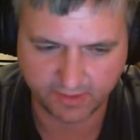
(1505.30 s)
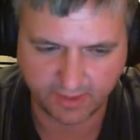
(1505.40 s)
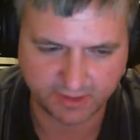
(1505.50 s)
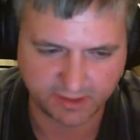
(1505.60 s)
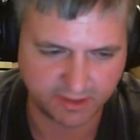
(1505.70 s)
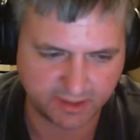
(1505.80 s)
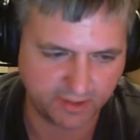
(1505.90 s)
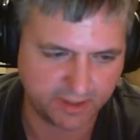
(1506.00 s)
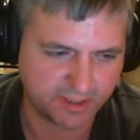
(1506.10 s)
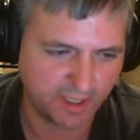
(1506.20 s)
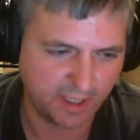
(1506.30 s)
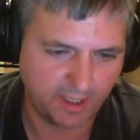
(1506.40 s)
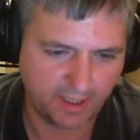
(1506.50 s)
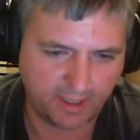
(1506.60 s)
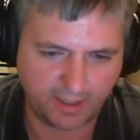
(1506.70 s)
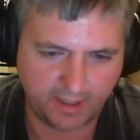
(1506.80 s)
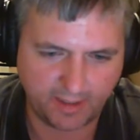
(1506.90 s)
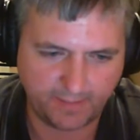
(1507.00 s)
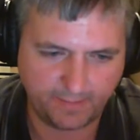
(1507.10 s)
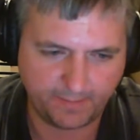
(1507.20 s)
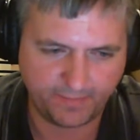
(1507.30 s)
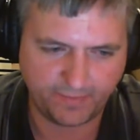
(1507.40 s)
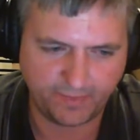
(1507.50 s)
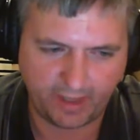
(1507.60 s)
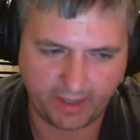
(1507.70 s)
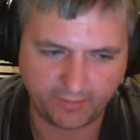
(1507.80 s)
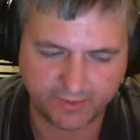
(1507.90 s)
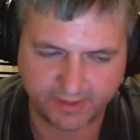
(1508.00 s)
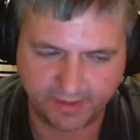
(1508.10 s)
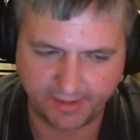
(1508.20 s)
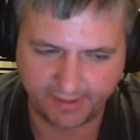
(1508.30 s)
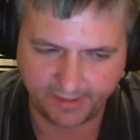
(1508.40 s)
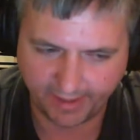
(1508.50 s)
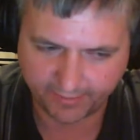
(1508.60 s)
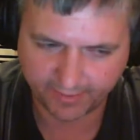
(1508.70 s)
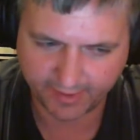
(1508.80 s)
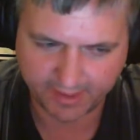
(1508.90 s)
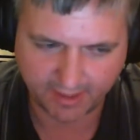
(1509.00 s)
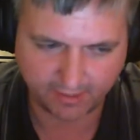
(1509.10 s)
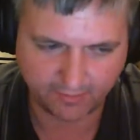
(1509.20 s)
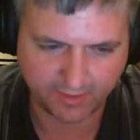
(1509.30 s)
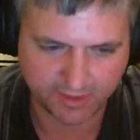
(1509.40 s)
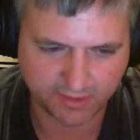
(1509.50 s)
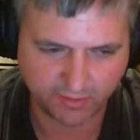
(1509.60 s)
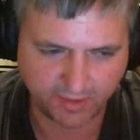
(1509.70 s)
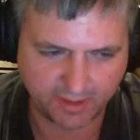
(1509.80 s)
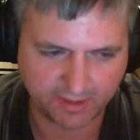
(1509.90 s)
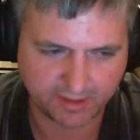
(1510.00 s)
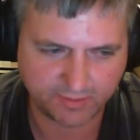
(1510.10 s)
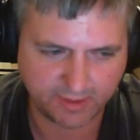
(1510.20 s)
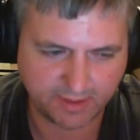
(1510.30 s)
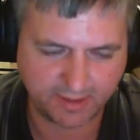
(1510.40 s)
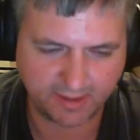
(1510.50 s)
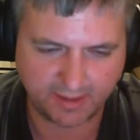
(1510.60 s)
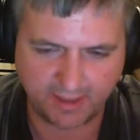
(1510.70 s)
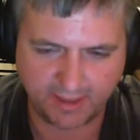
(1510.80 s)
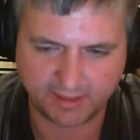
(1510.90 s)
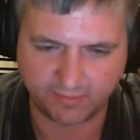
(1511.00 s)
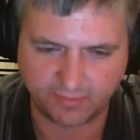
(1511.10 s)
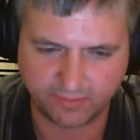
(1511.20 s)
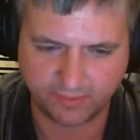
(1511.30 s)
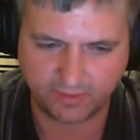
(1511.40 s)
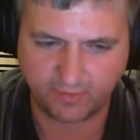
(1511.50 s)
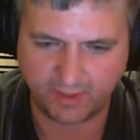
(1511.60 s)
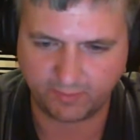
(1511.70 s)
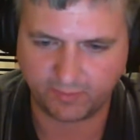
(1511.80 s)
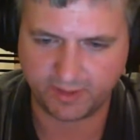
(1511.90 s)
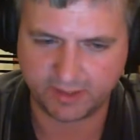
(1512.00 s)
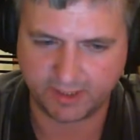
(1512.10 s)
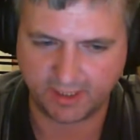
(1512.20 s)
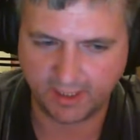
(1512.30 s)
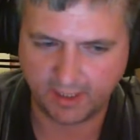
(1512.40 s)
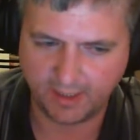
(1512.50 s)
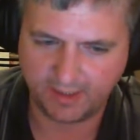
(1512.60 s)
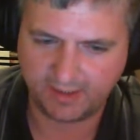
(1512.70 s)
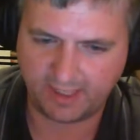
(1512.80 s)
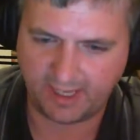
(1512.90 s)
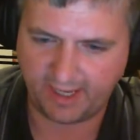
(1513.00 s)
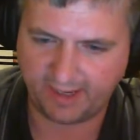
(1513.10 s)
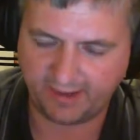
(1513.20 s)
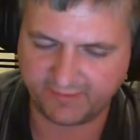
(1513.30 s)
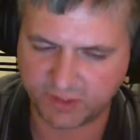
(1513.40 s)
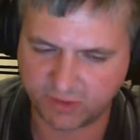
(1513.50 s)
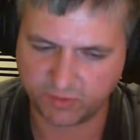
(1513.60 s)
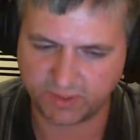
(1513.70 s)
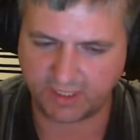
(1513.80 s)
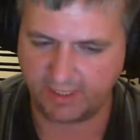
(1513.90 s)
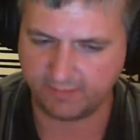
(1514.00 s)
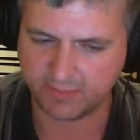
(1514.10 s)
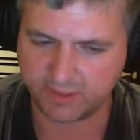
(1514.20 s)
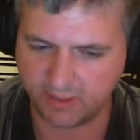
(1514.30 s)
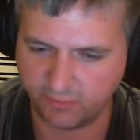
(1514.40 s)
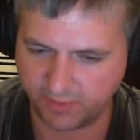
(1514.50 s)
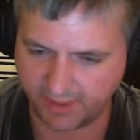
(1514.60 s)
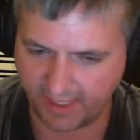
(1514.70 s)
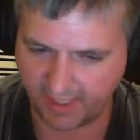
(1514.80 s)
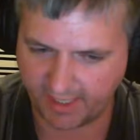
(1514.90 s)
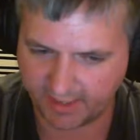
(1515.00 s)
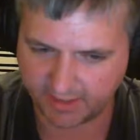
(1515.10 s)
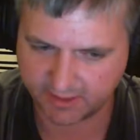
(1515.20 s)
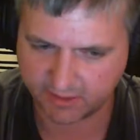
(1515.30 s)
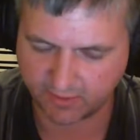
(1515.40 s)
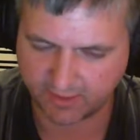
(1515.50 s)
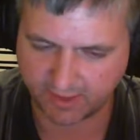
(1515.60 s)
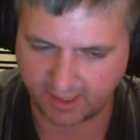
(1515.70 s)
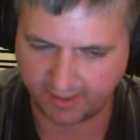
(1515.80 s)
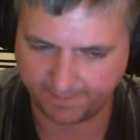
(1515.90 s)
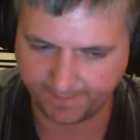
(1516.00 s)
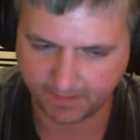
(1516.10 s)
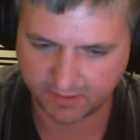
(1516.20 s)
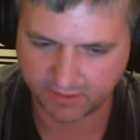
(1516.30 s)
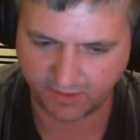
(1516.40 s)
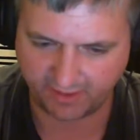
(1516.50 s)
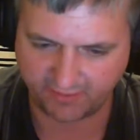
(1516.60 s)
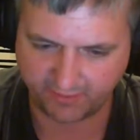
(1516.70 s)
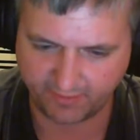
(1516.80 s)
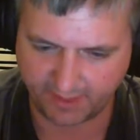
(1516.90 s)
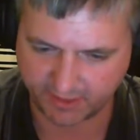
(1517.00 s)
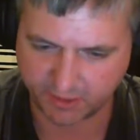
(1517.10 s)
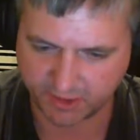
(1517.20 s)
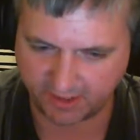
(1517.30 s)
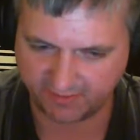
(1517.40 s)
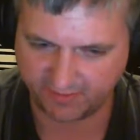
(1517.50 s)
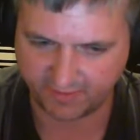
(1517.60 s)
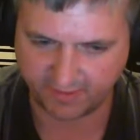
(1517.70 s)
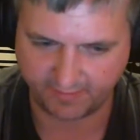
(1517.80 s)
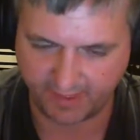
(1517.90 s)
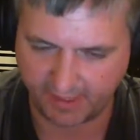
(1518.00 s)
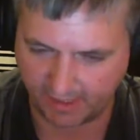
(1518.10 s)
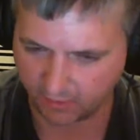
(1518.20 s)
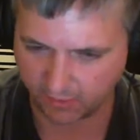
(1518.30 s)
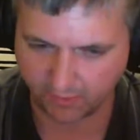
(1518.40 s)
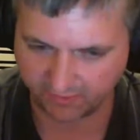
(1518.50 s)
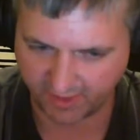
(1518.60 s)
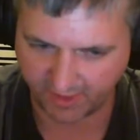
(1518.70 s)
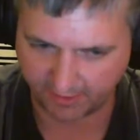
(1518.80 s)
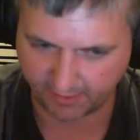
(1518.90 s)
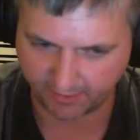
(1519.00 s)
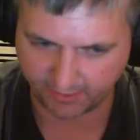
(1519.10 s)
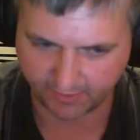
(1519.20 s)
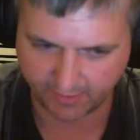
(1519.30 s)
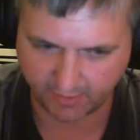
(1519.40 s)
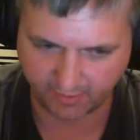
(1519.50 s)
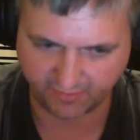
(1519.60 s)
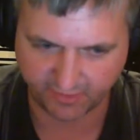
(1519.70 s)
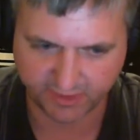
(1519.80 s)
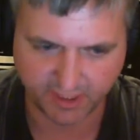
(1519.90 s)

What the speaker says: games in the series. I was not really taken with the story in this one. I thought it had some really weak points, and they have two teams that you play as throughout the game. So you have your Master Chief, the main hero of the Halo universe,